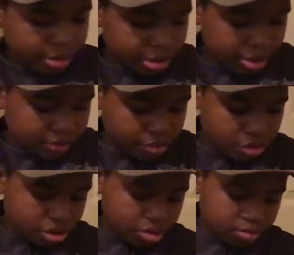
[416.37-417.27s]
really never
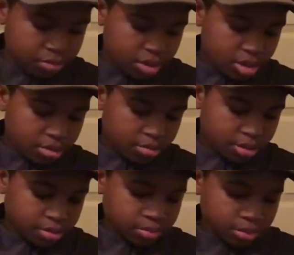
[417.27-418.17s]
used them,
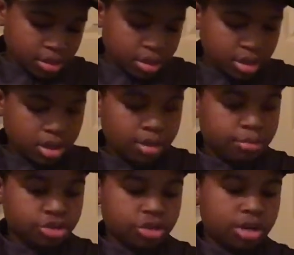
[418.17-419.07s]
but I'm
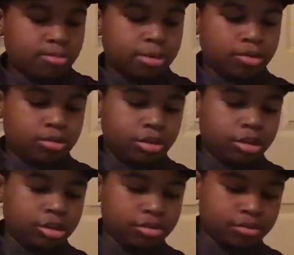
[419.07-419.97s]
gonna try them out
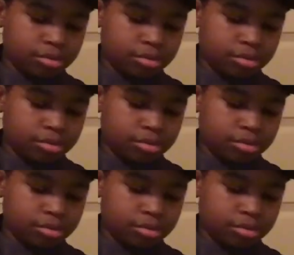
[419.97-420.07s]
later.